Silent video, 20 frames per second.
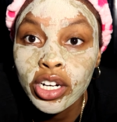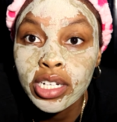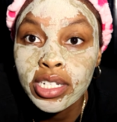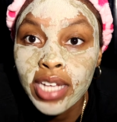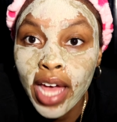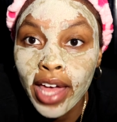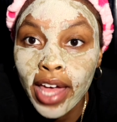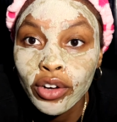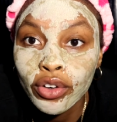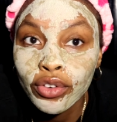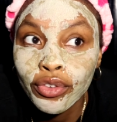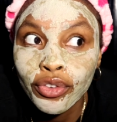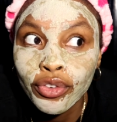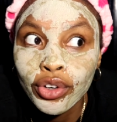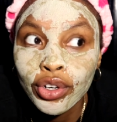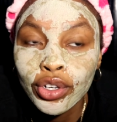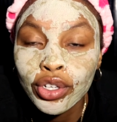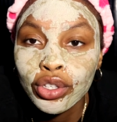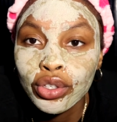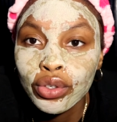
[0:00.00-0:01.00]
entitled
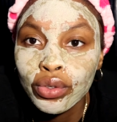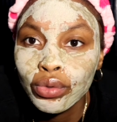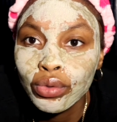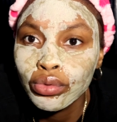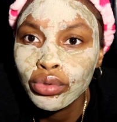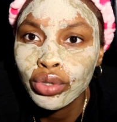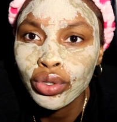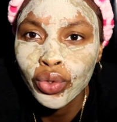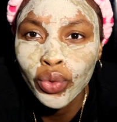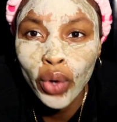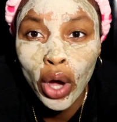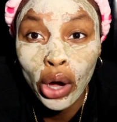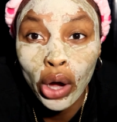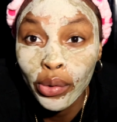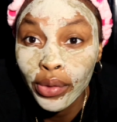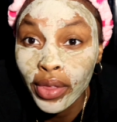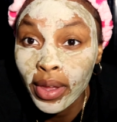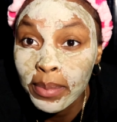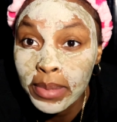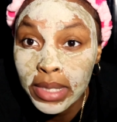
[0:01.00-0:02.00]
for you to
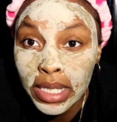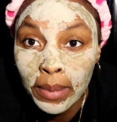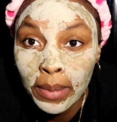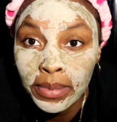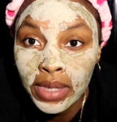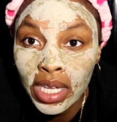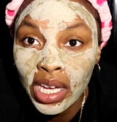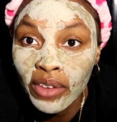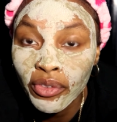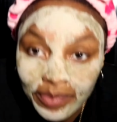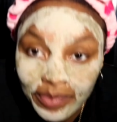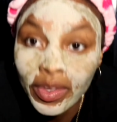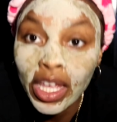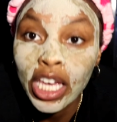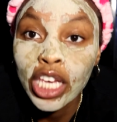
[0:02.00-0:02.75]
owe them something.